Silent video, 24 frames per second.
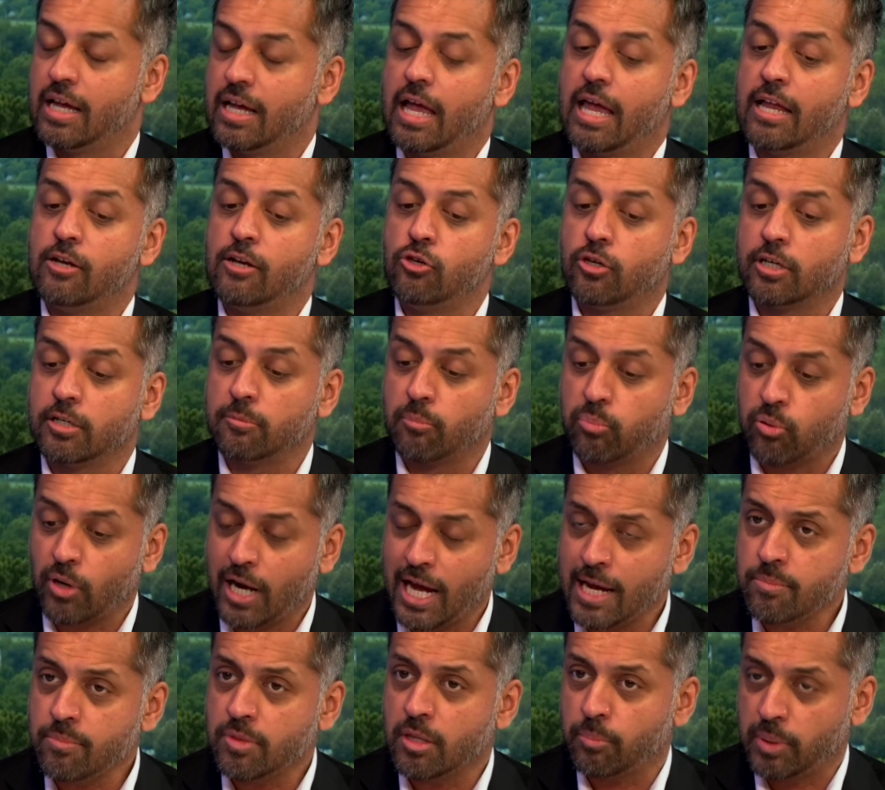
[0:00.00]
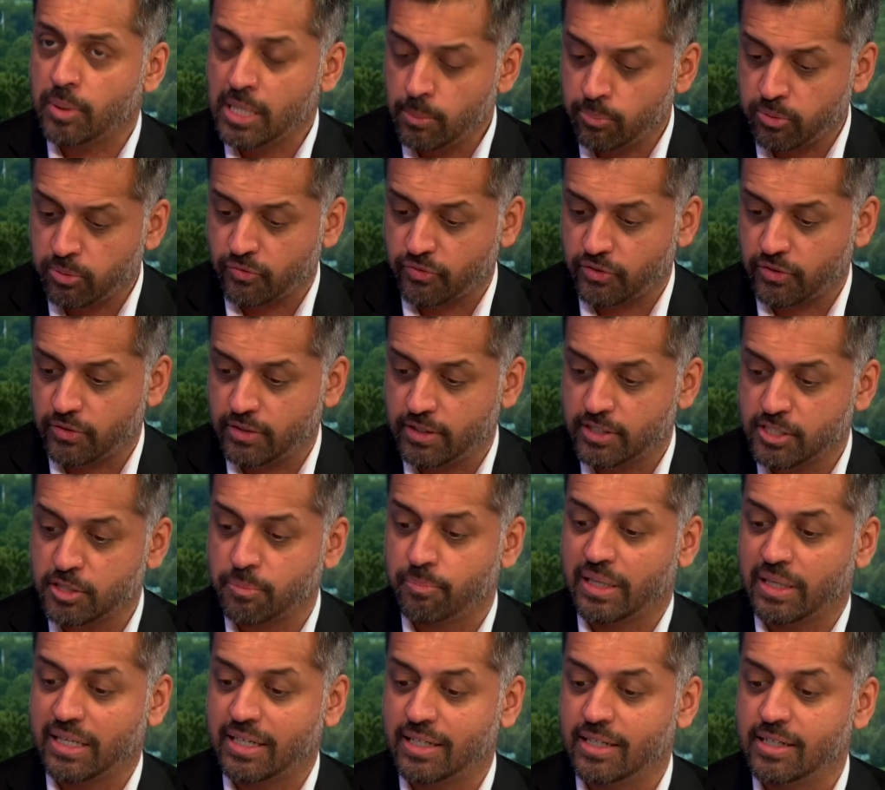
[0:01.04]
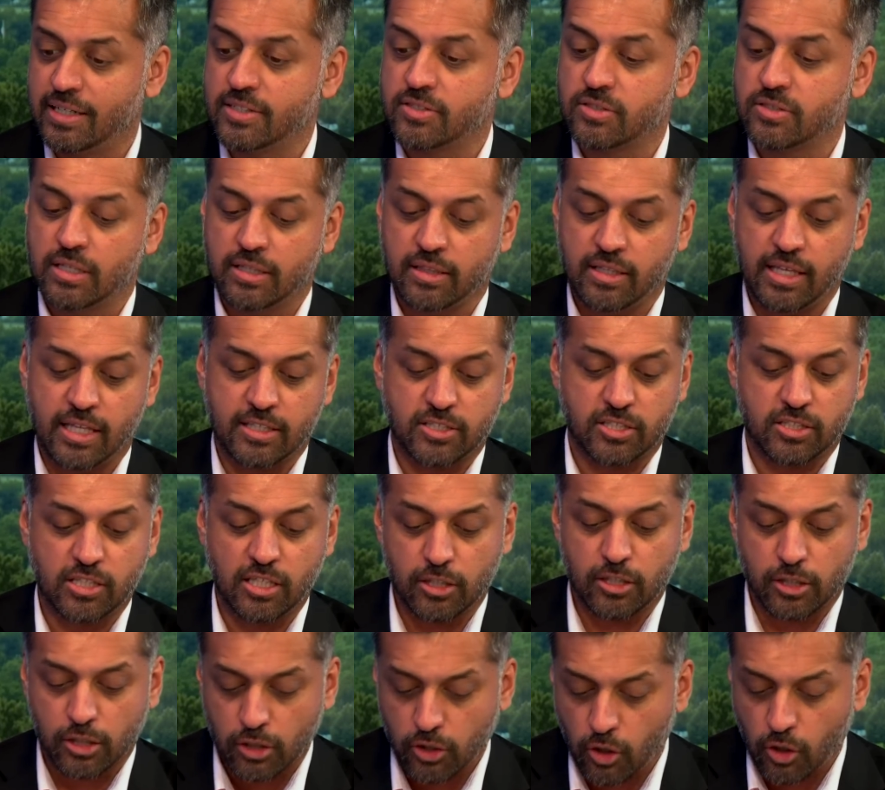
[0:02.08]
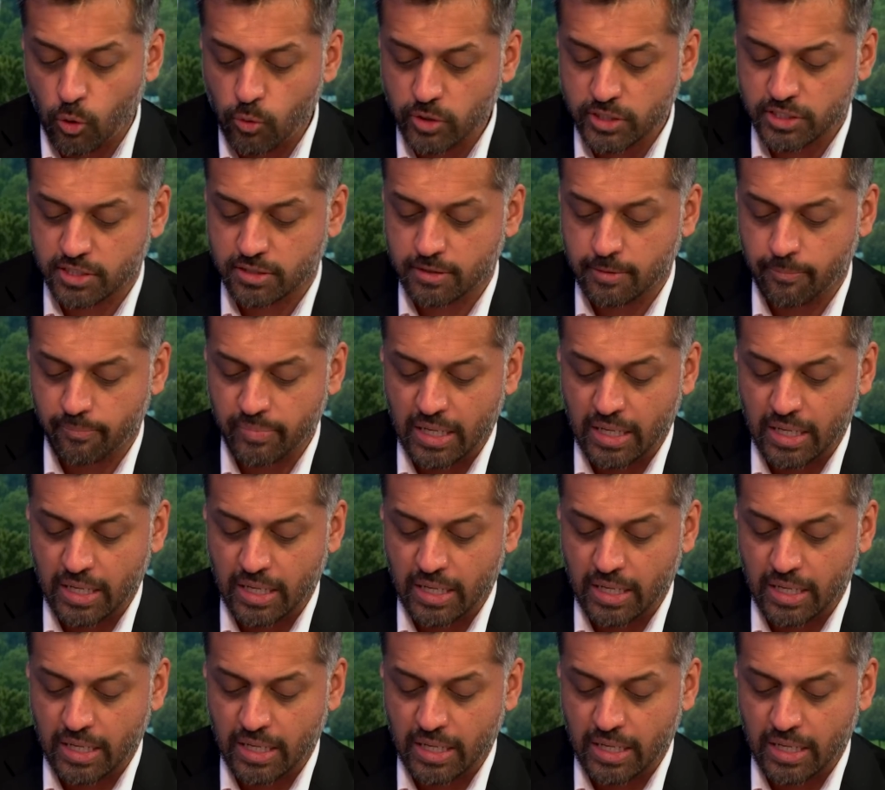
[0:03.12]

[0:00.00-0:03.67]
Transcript: And you can prime the people for this because it's the lowest